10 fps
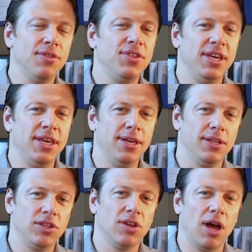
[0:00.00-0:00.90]
the
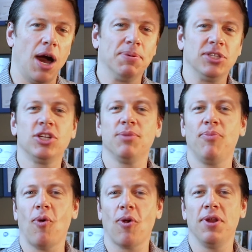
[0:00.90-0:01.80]
opposition
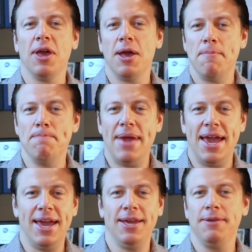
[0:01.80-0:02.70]
board
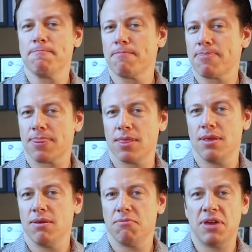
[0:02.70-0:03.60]
may
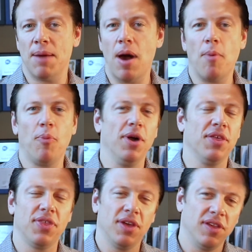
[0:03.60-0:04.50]
come up
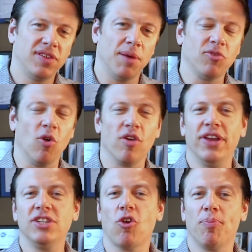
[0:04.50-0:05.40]
with some sort of
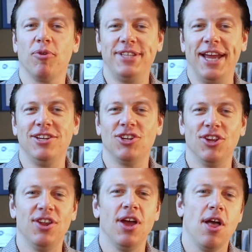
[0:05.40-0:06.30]

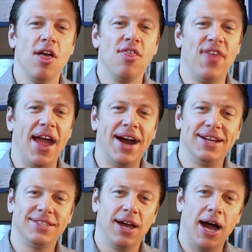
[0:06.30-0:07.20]
interpretation
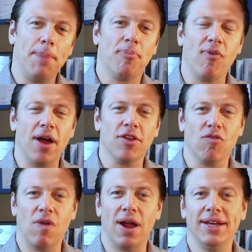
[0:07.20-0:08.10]
that a
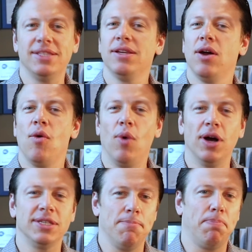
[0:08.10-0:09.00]
prior right
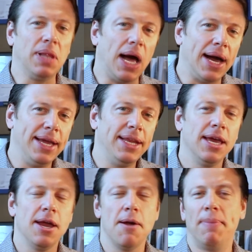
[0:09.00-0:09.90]
was
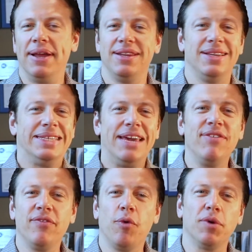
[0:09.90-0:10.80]
implied, but
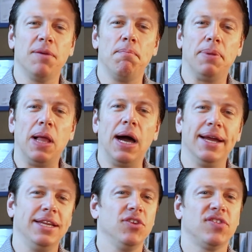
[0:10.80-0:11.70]
even if it was
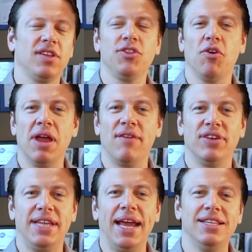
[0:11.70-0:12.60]
implied, you still don't have
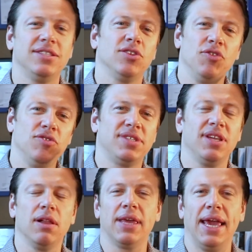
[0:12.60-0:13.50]
a date, so you
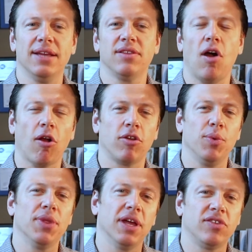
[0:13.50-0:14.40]
still can't
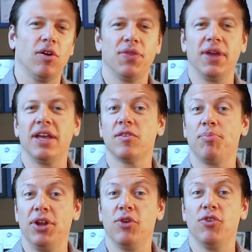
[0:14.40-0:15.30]
argue with that. So I think it's a
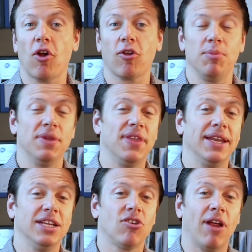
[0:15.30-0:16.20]
pretty good argument
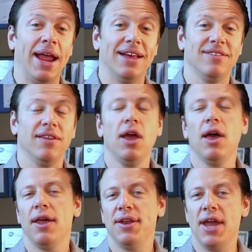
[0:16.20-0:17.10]
that Inter has.
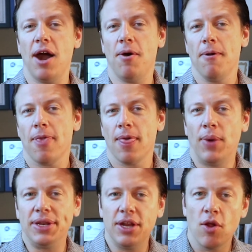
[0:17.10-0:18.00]
Now,
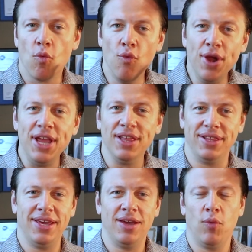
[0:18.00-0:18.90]
what it
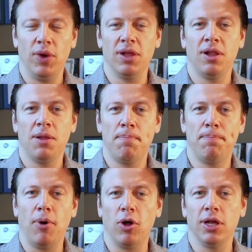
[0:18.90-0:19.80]
really will
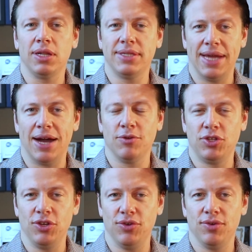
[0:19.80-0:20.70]
boil down
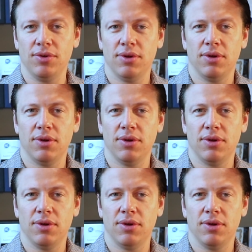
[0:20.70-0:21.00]
to